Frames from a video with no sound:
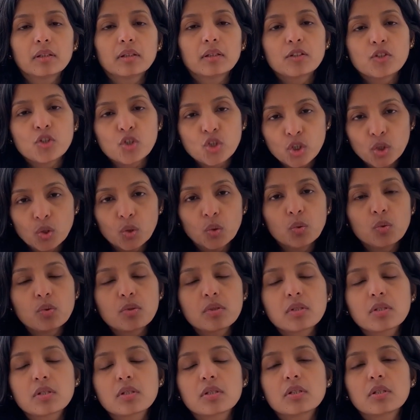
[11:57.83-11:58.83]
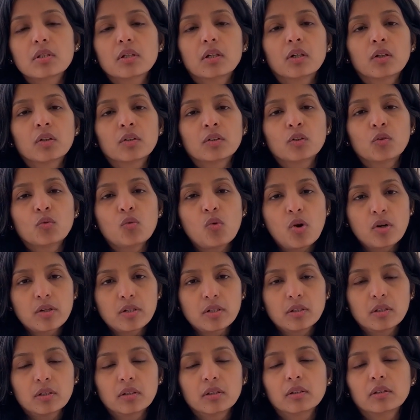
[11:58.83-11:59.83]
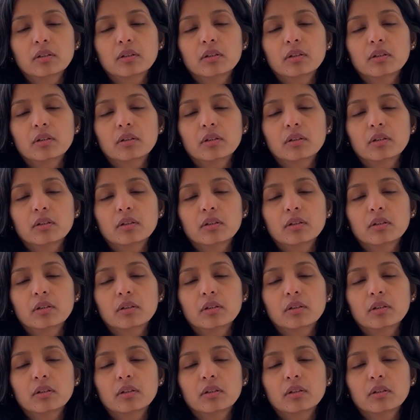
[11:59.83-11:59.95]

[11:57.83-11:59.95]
juice or the water